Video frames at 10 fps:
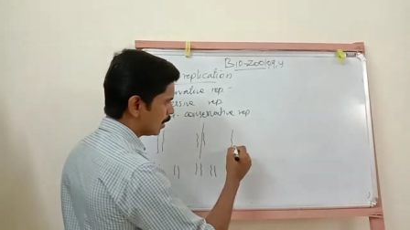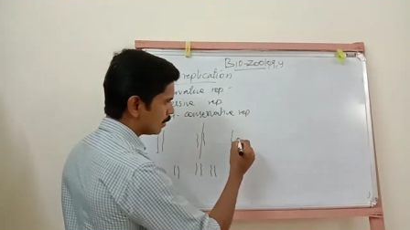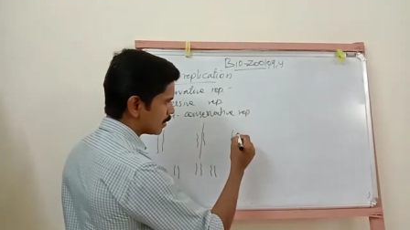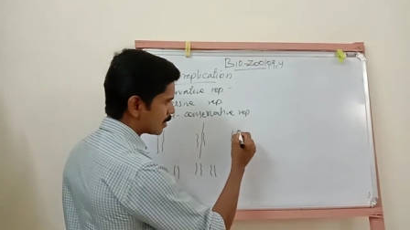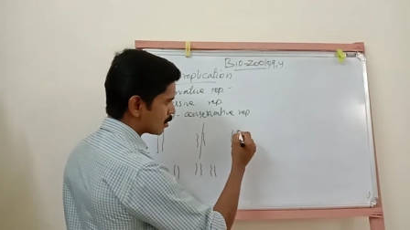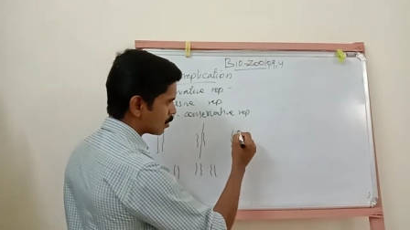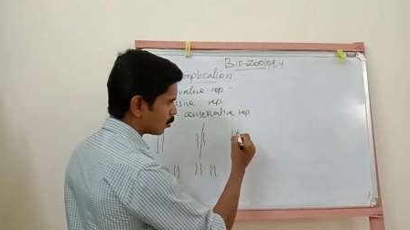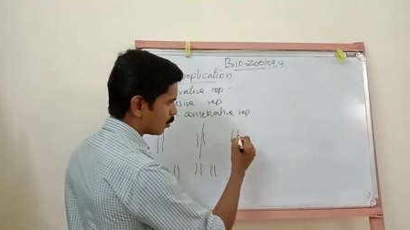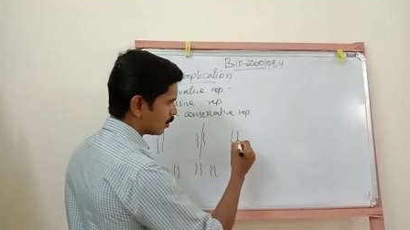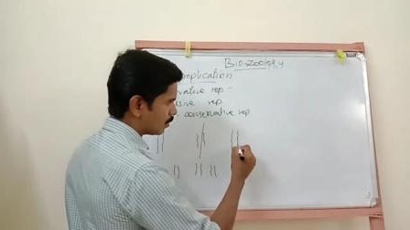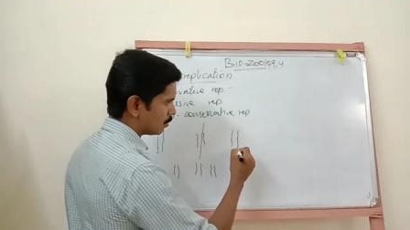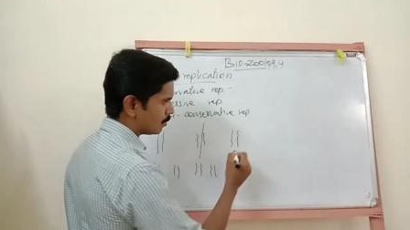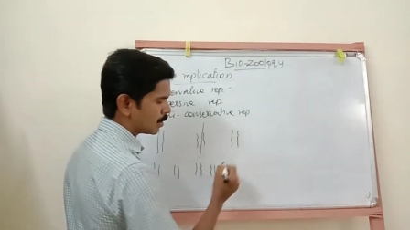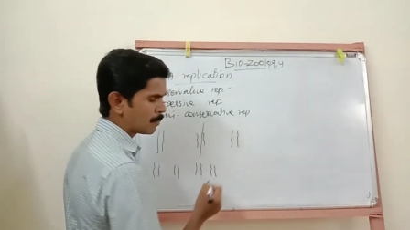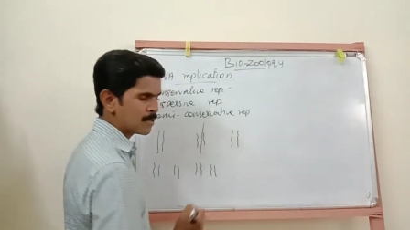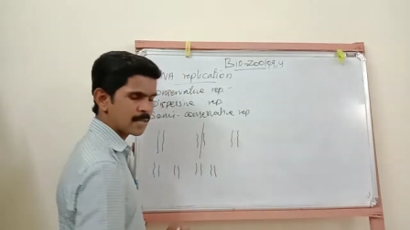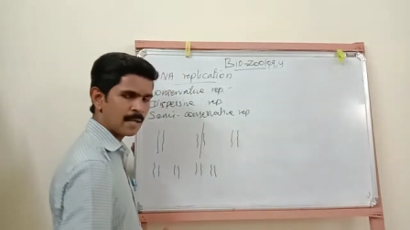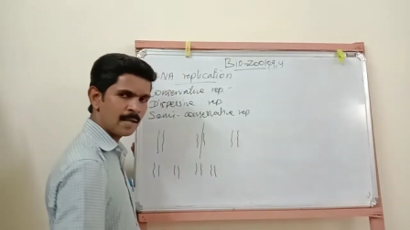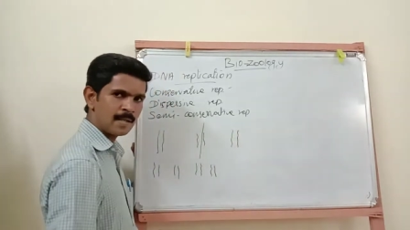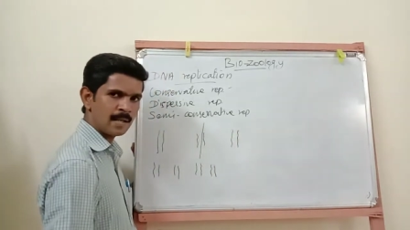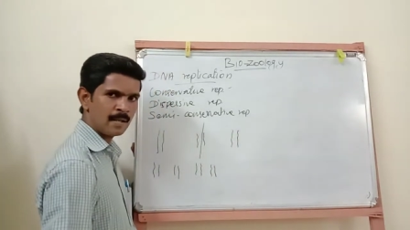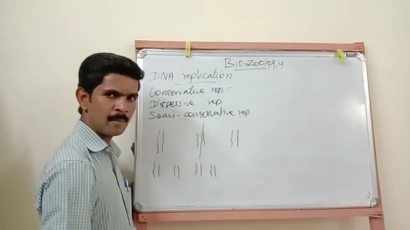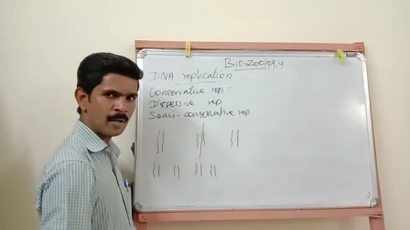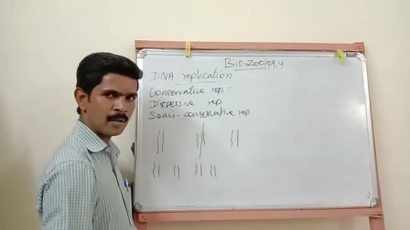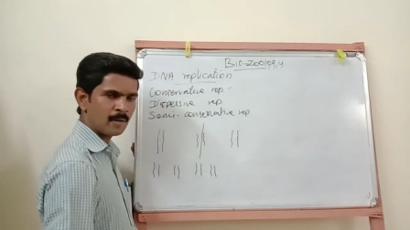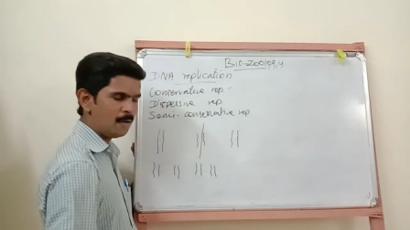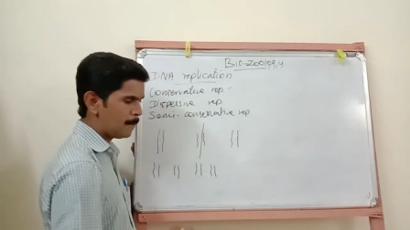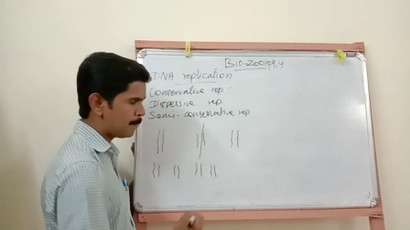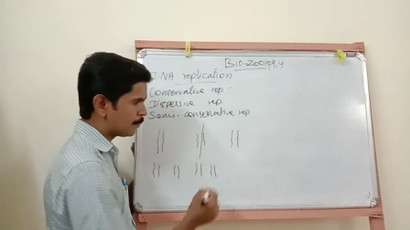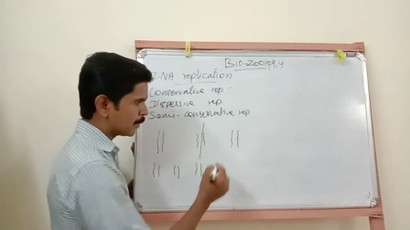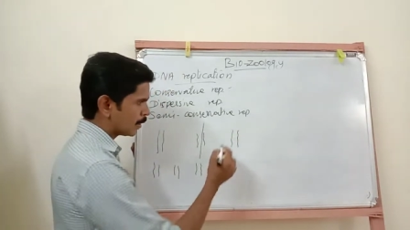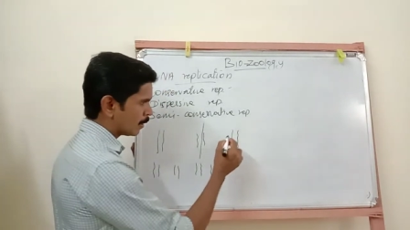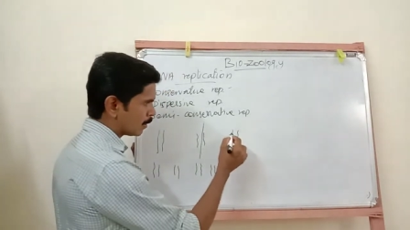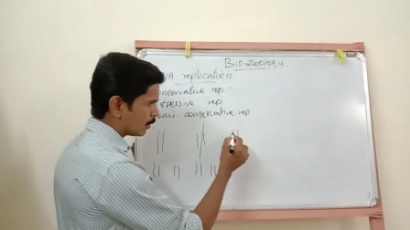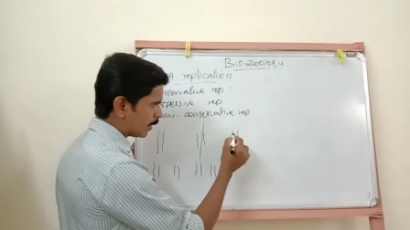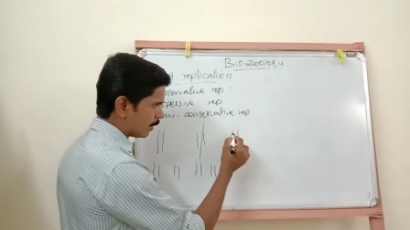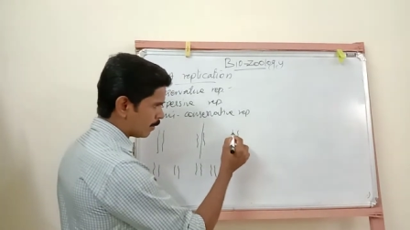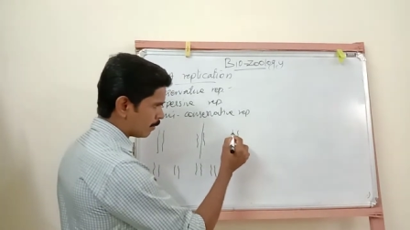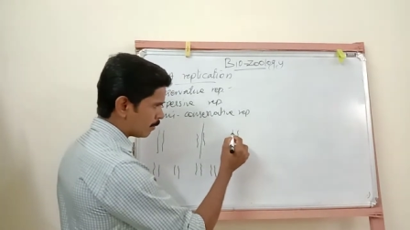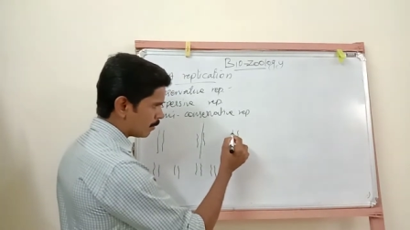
This is double-stranded DNA molecule. Then